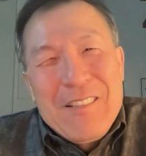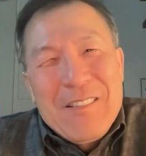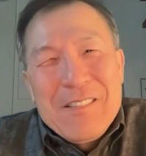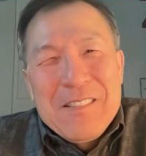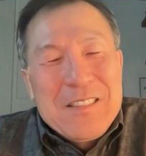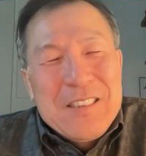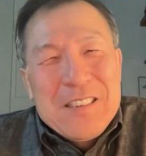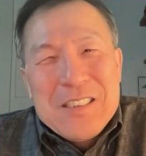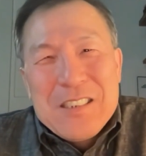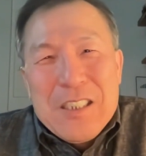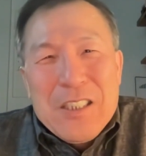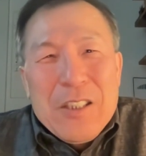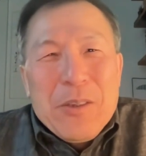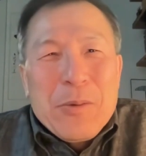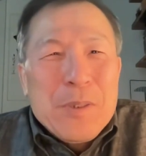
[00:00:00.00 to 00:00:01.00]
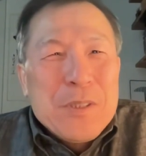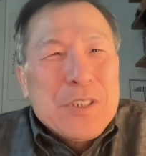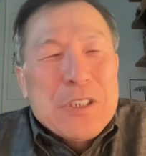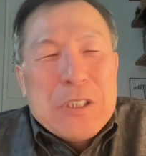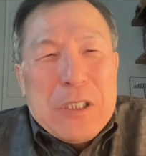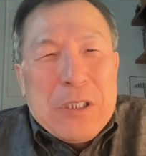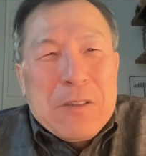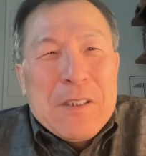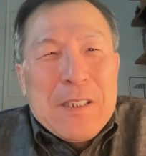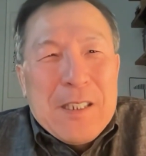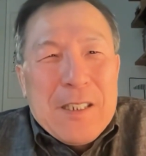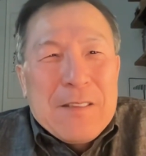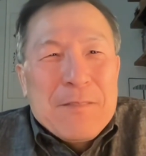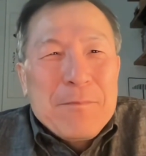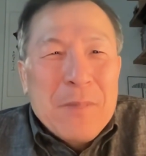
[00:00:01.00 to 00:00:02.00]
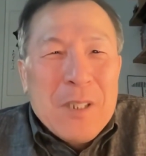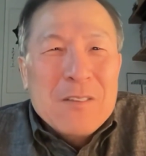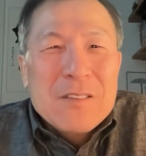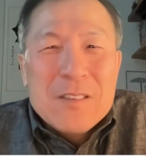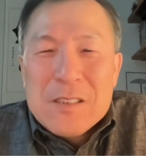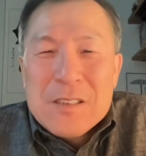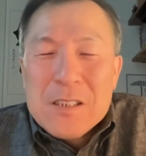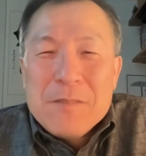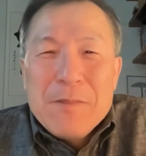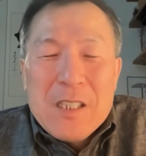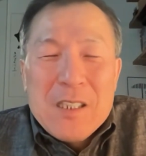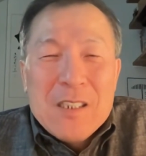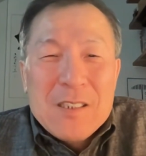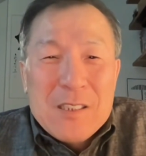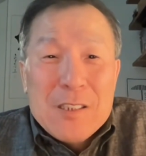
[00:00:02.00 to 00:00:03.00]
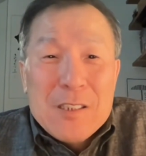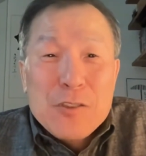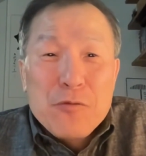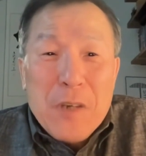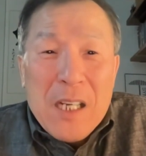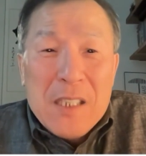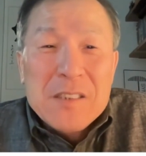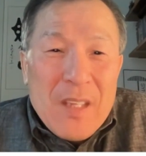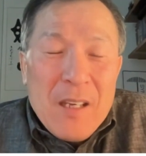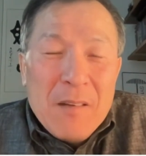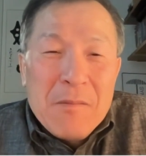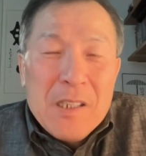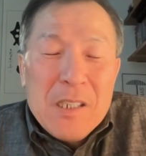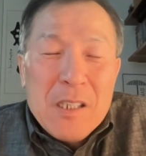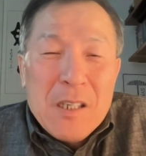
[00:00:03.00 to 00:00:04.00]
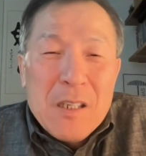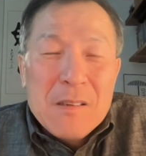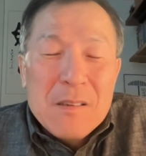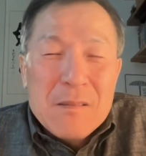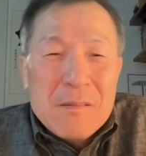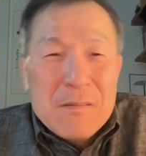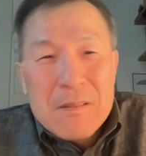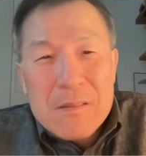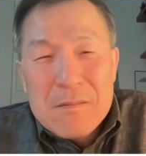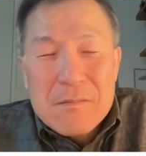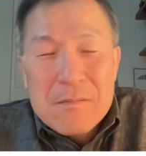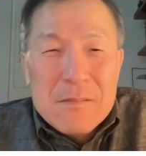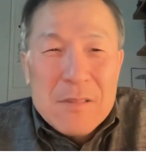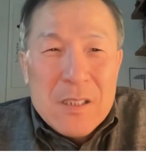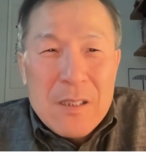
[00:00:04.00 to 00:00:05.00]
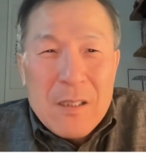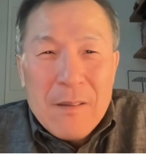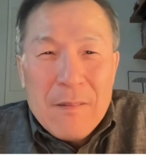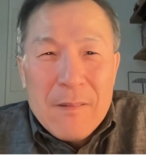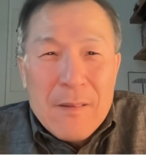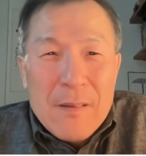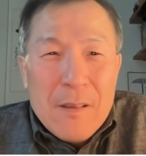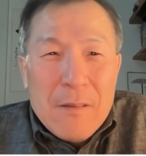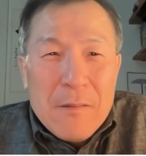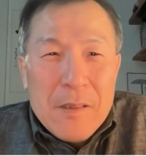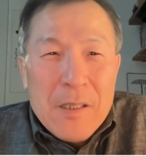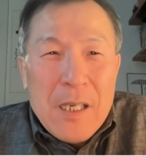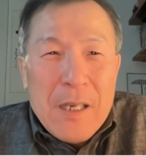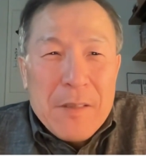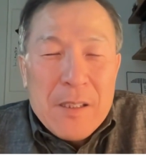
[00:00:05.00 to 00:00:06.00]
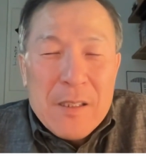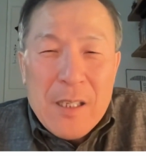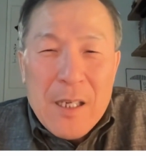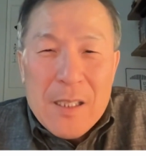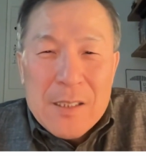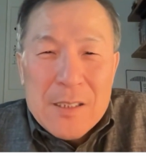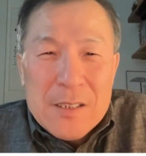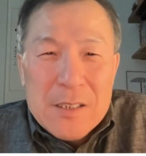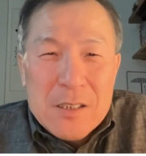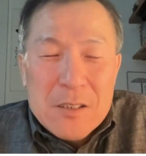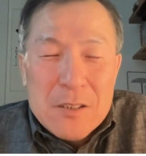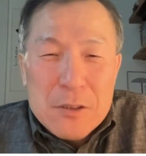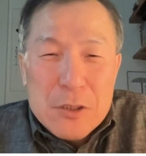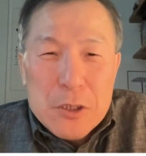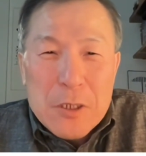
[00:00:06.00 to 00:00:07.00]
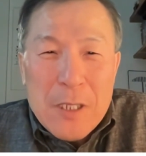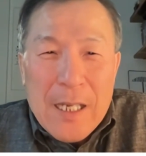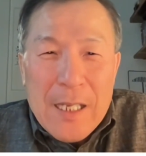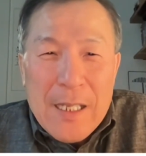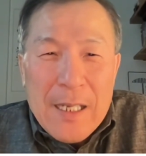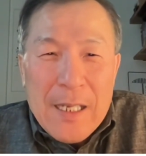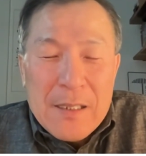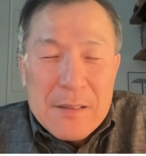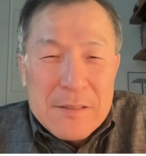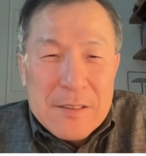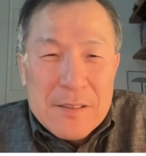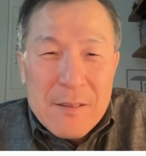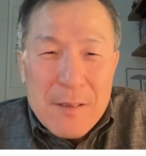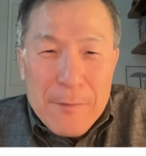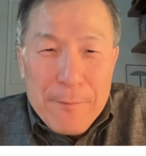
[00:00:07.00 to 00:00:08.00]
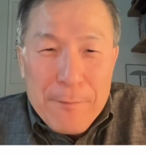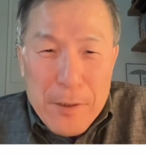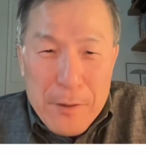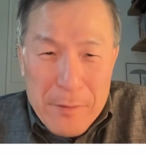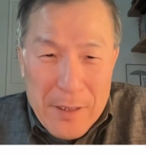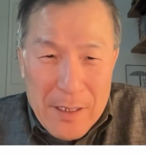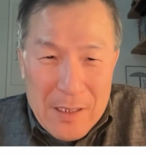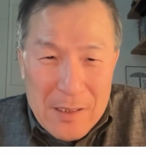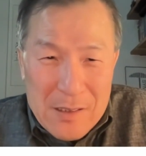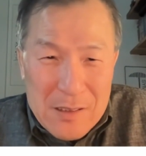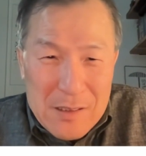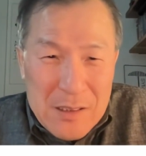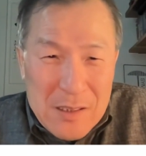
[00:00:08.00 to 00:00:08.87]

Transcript: We're just doing it mostly because it's fun, and we know, you know, we have the knowledge to try out a few things,